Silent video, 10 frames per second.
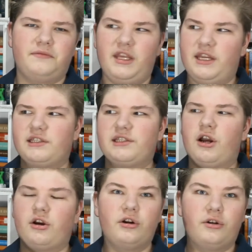is
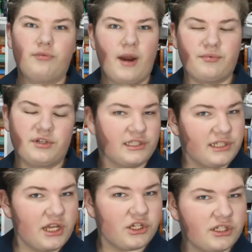a good
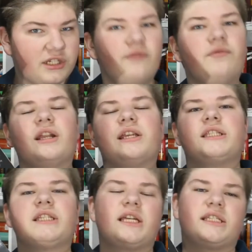representation of what it
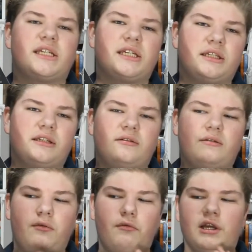says it
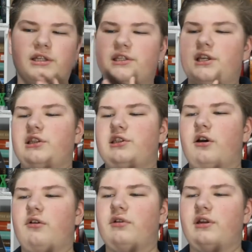was.
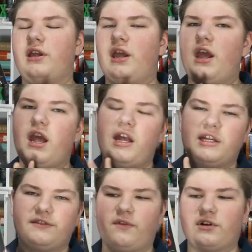So,
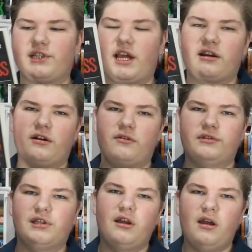as far as that
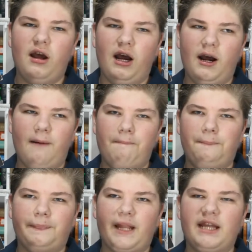goes,
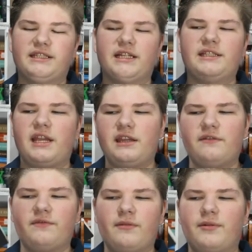it does take it
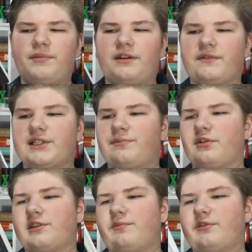from a bit of a
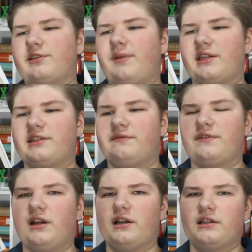sports perspective,
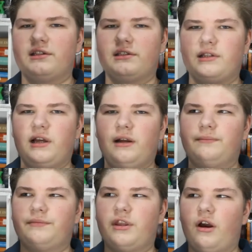because
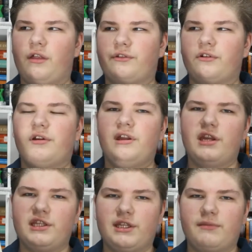the author,
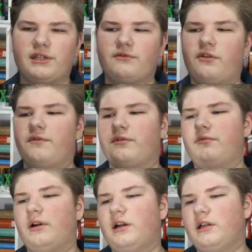Tim S. Grover,
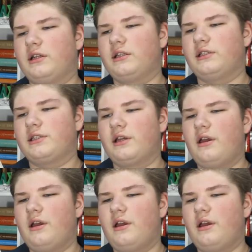was,